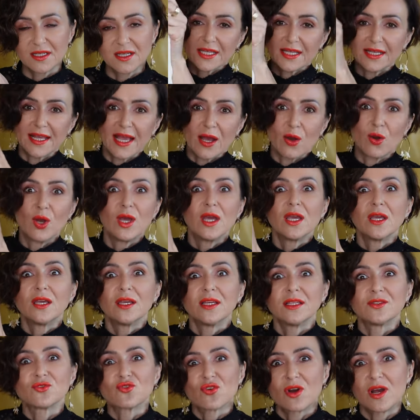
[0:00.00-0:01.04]
Anyhow,
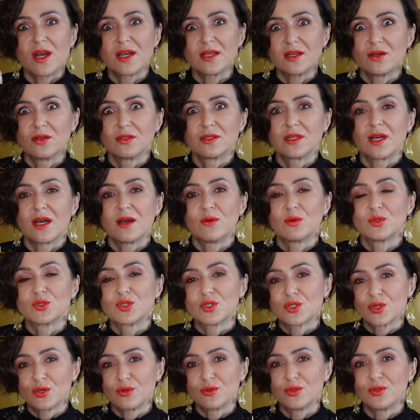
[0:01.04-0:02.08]
in try on I will
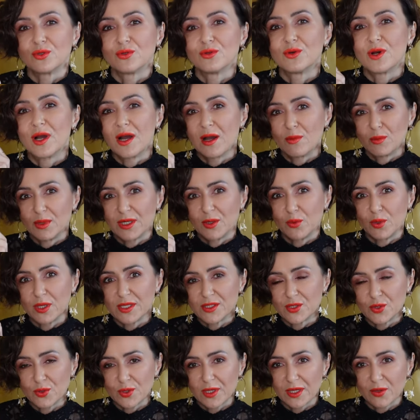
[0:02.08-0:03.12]
show you how many
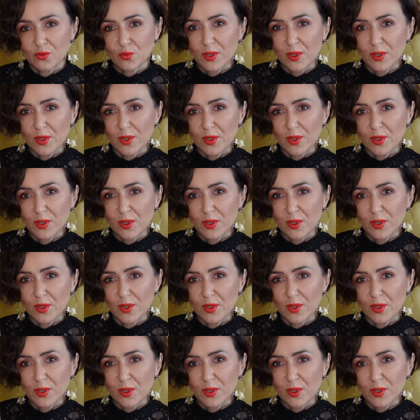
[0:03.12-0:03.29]
ways you can